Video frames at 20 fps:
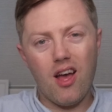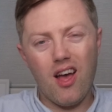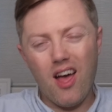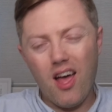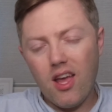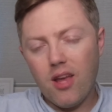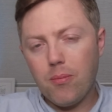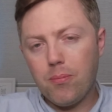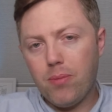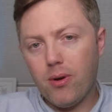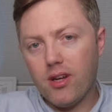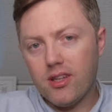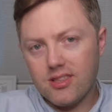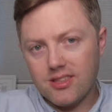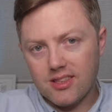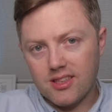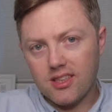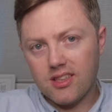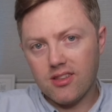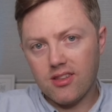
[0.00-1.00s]
I
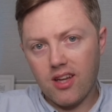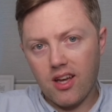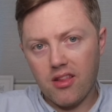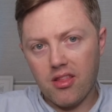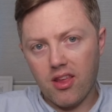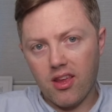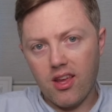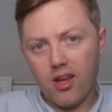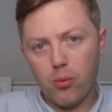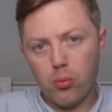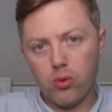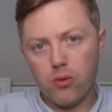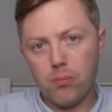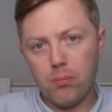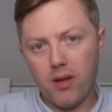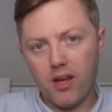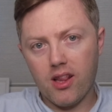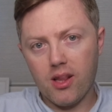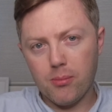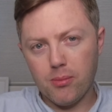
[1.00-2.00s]
think I would
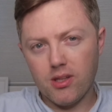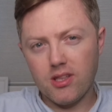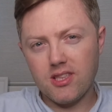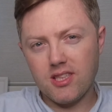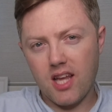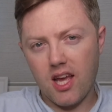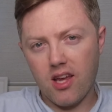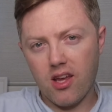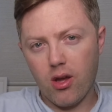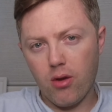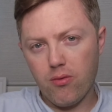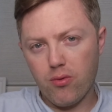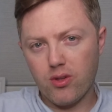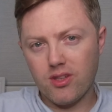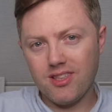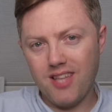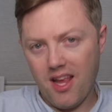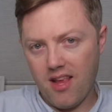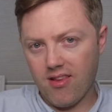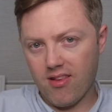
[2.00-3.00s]
pick the Mustang over a
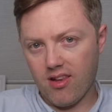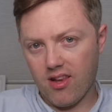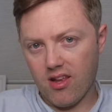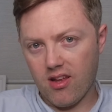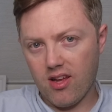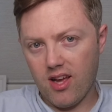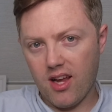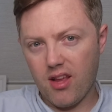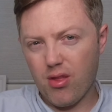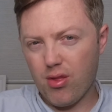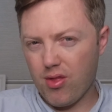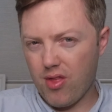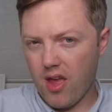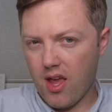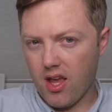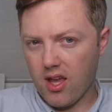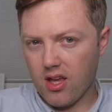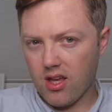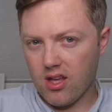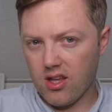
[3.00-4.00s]
Tesla,
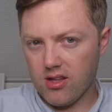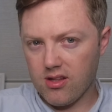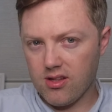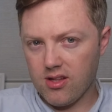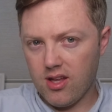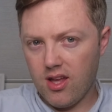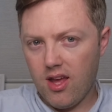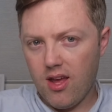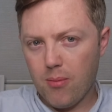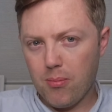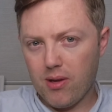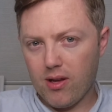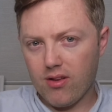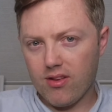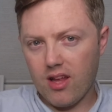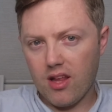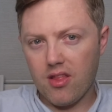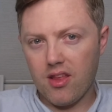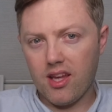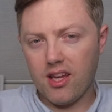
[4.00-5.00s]
because
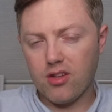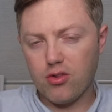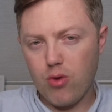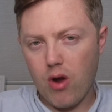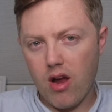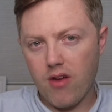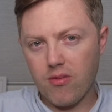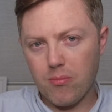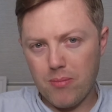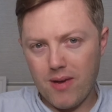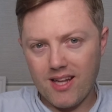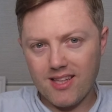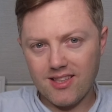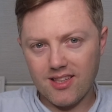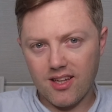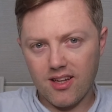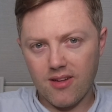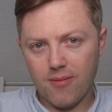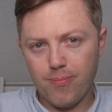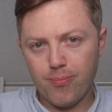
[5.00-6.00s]
I think it drives
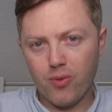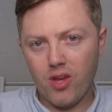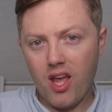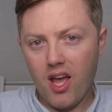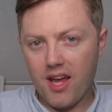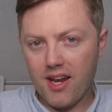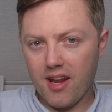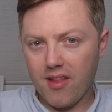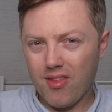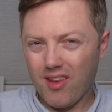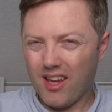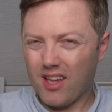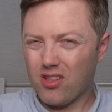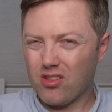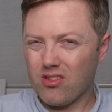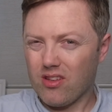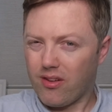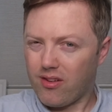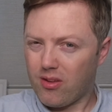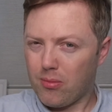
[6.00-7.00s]
better and I think it
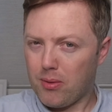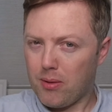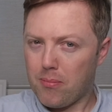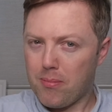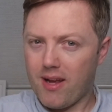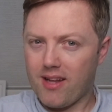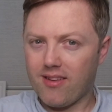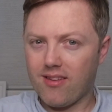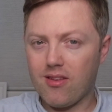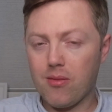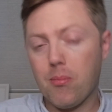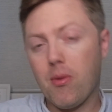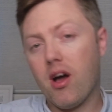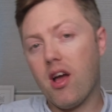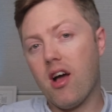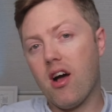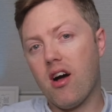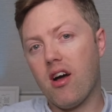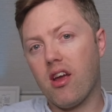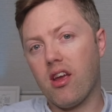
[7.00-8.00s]
just looks a bit better to
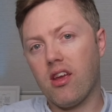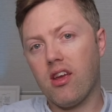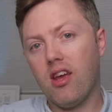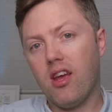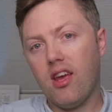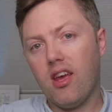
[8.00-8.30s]
my eye,